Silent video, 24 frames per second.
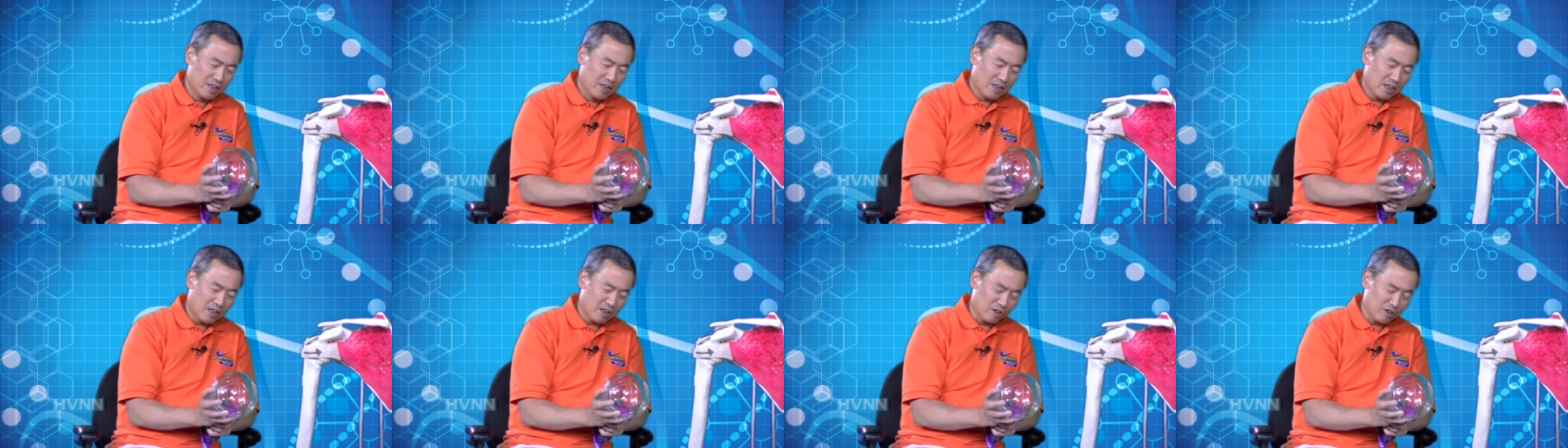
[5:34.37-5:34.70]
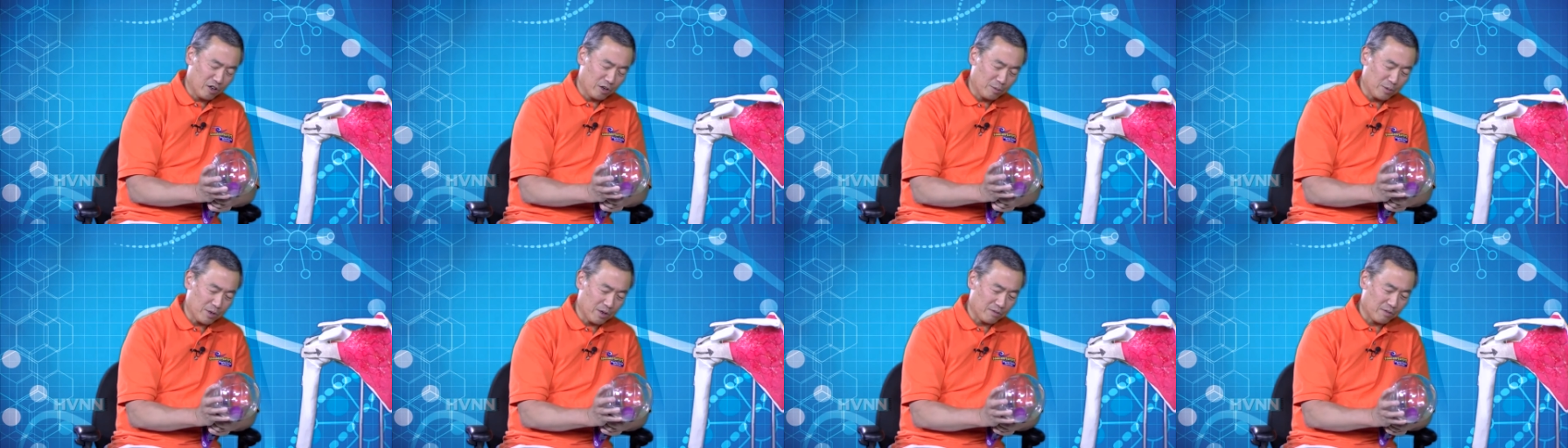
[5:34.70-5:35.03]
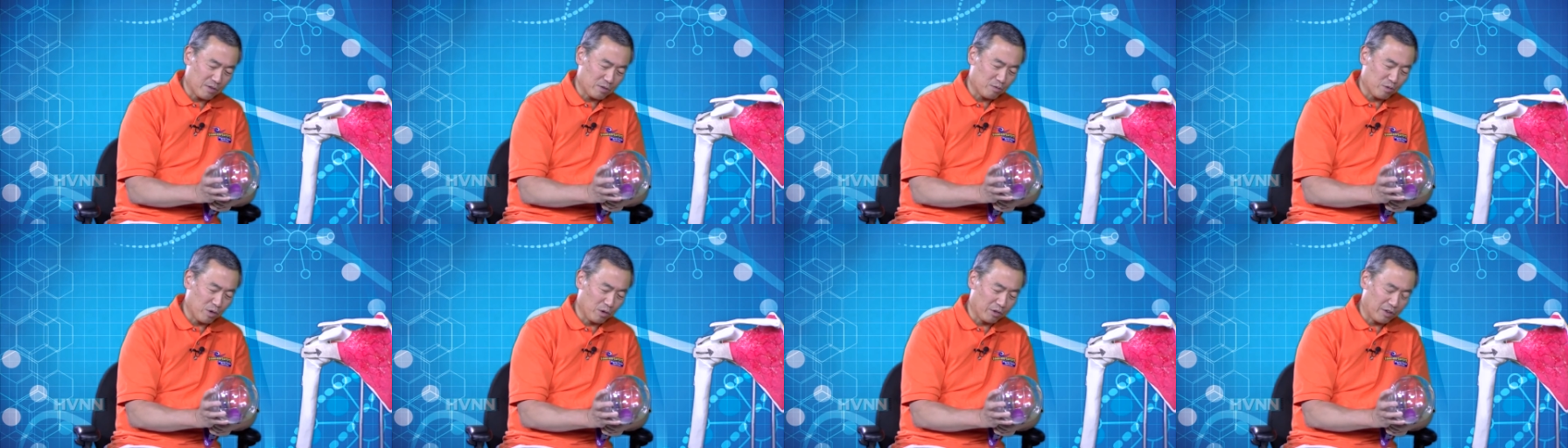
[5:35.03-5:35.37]
in terms of
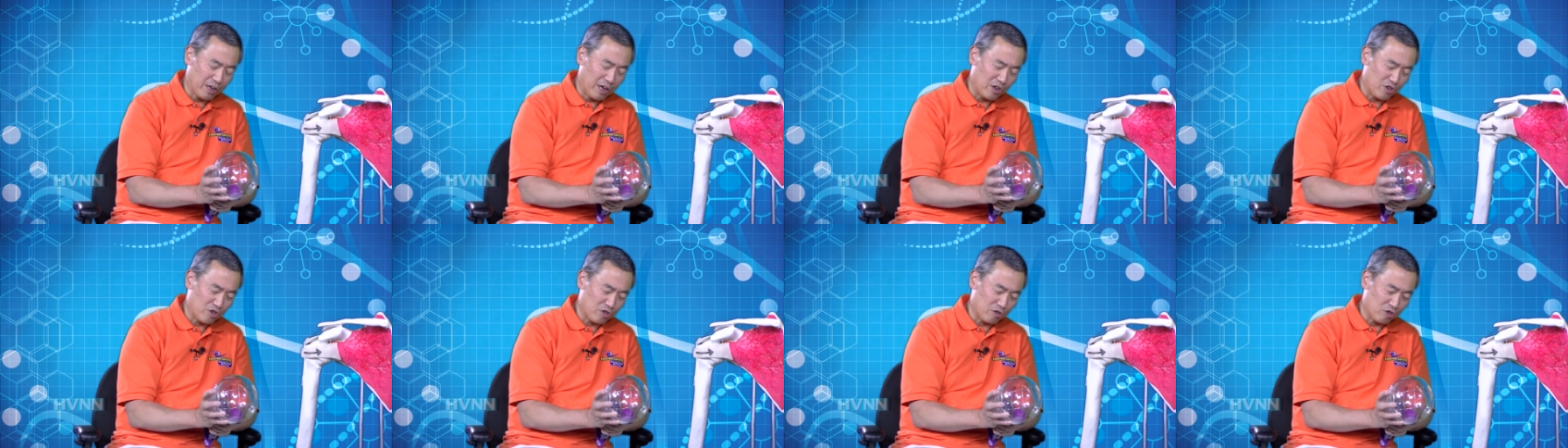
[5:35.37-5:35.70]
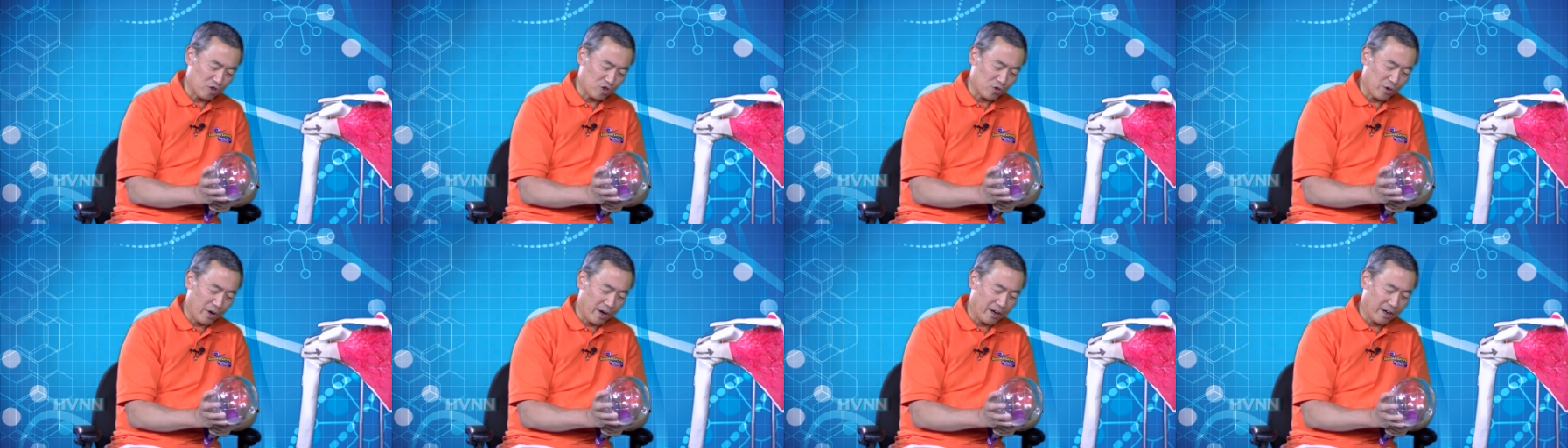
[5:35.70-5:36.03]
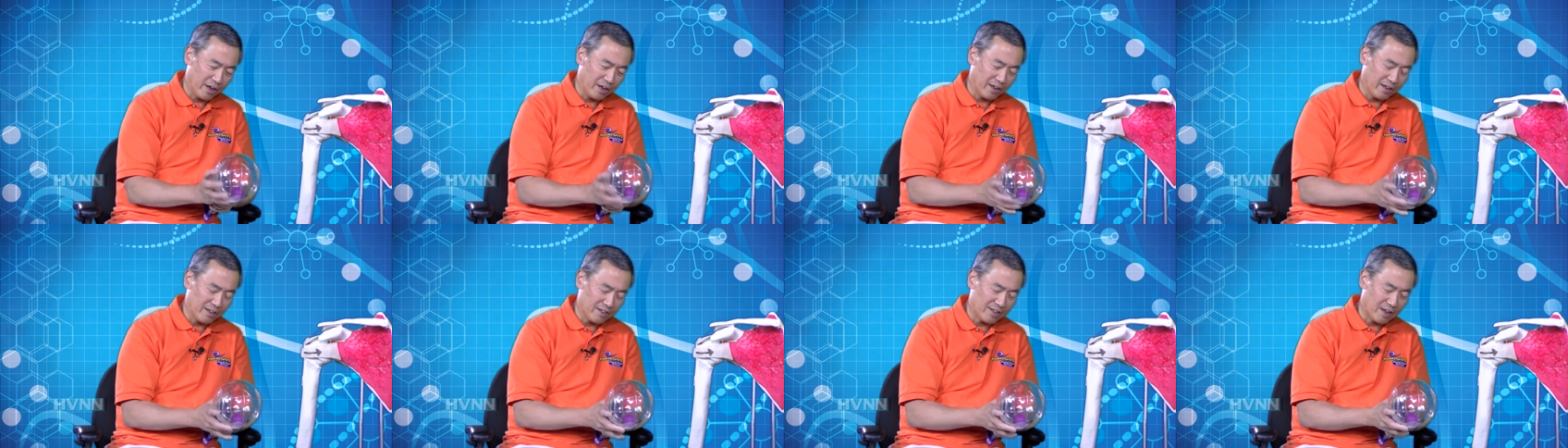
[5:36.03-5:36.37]
the rotational
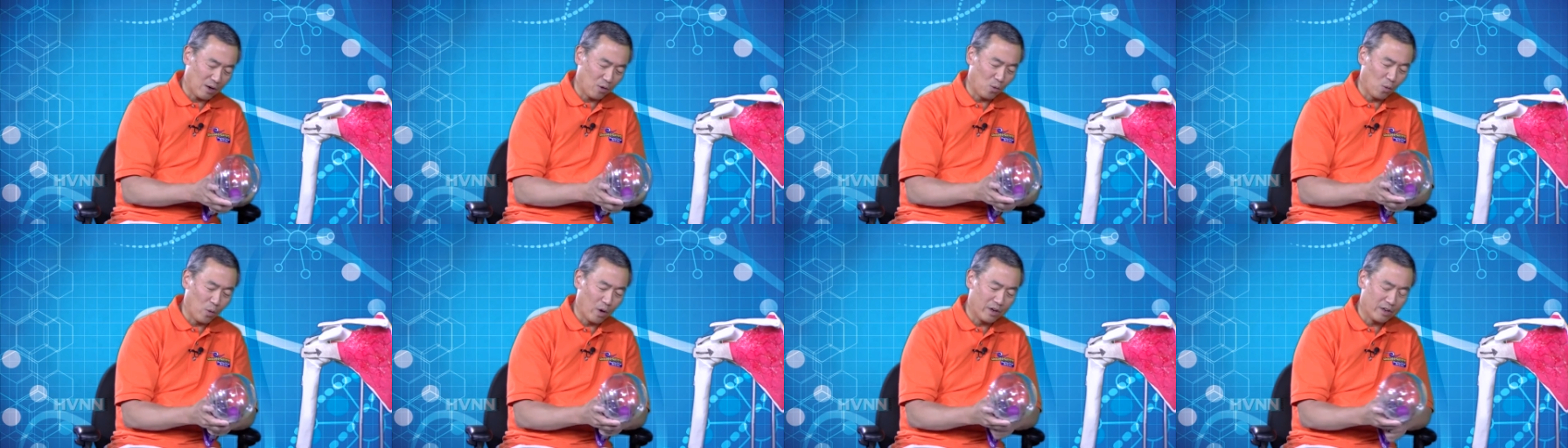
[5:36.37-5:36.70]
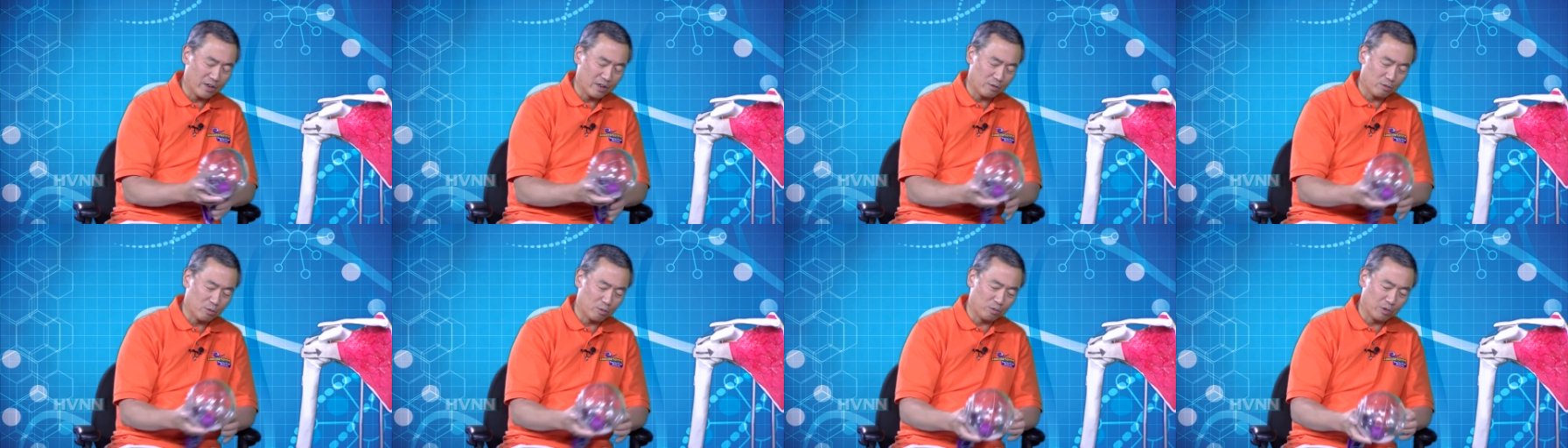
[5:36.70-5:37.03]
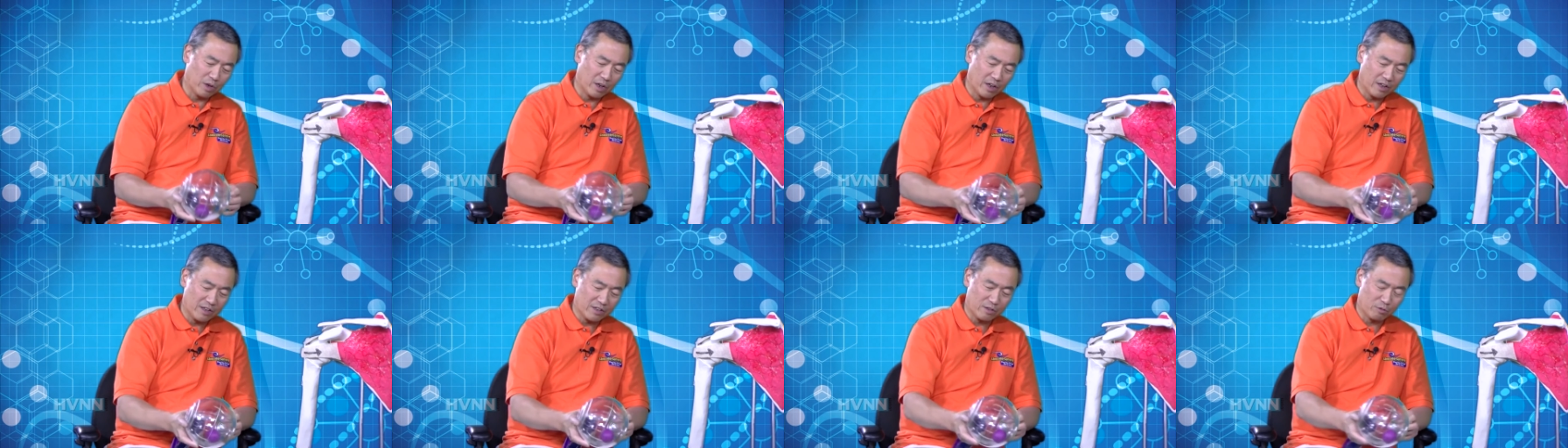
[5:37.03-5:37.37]
training is that one is
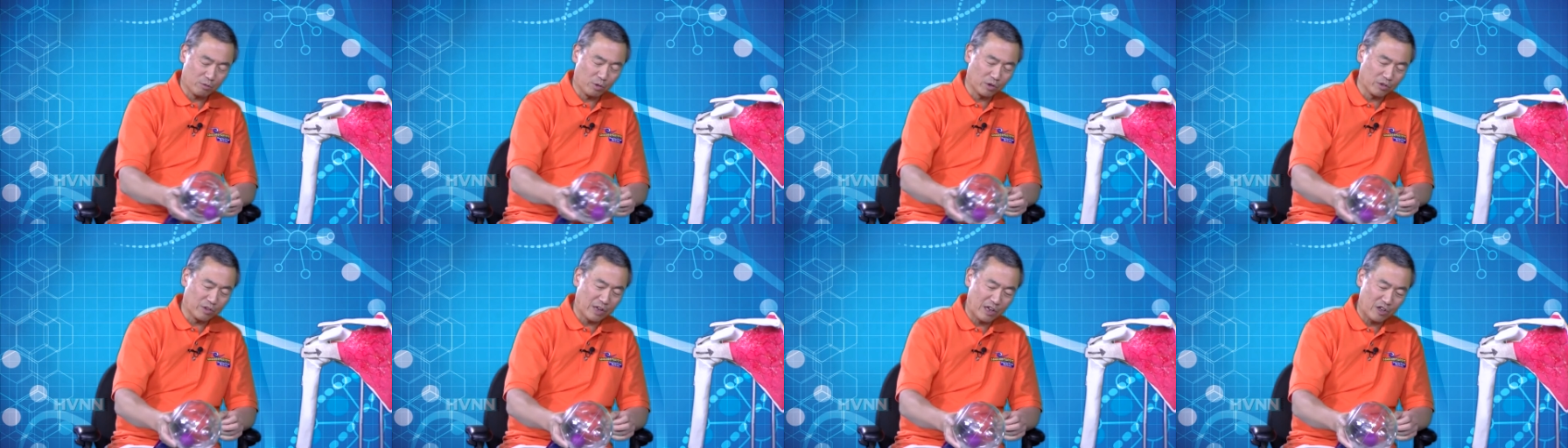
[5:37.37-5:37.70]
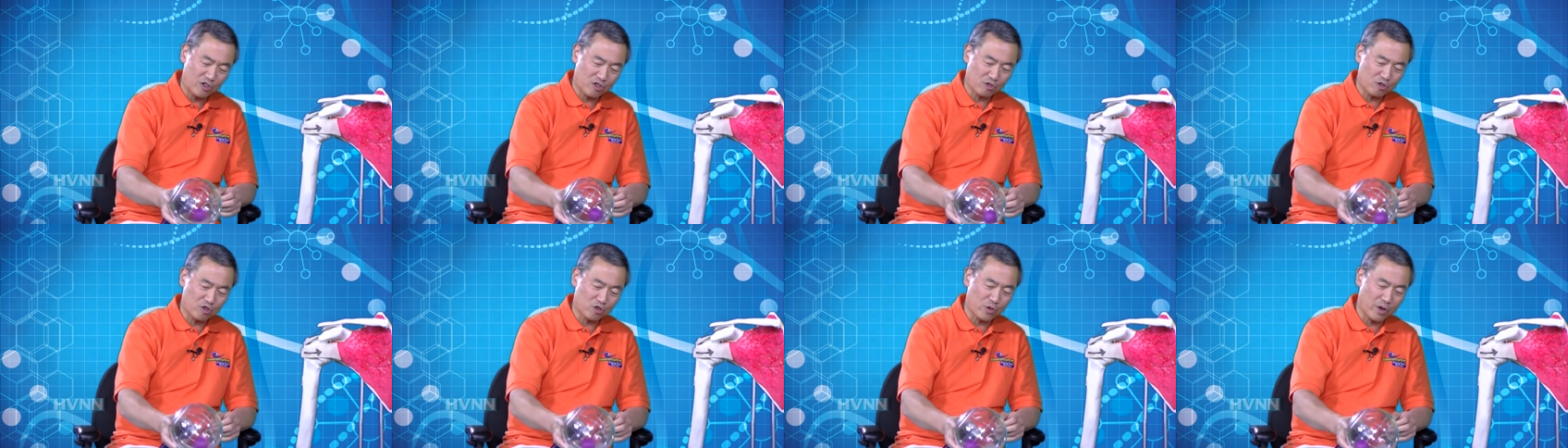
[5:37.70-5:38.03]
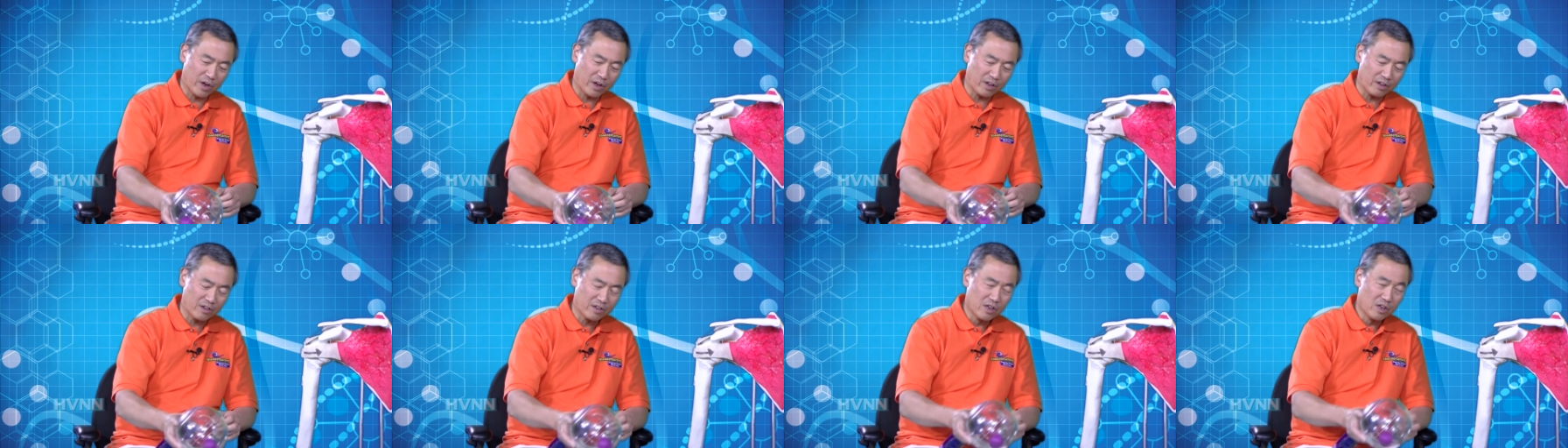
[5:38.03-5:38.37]
it's a rotational
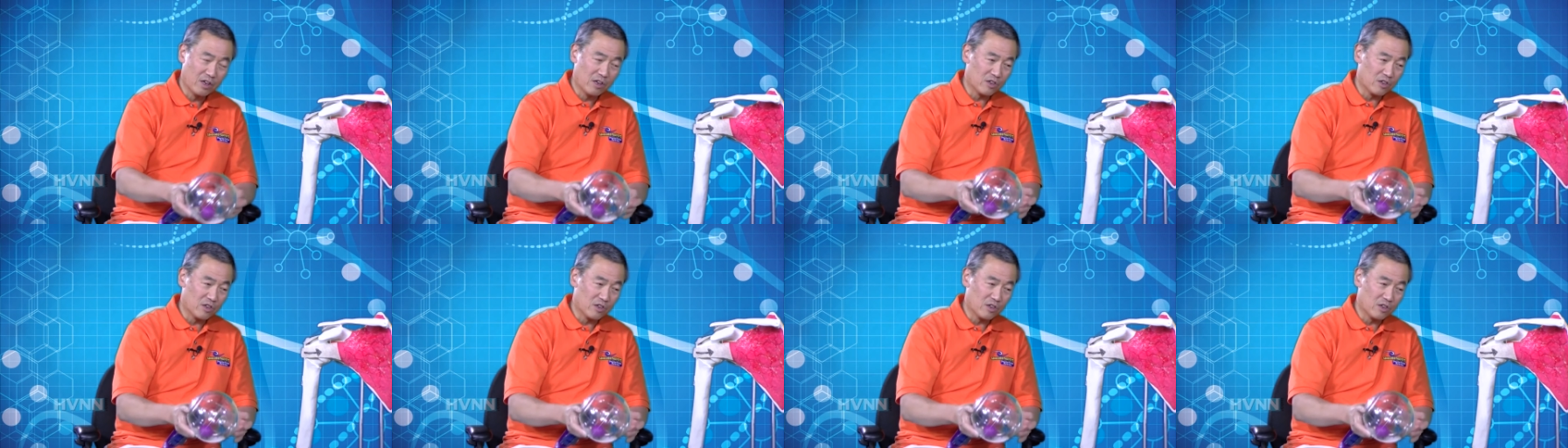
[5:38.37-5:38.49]
training.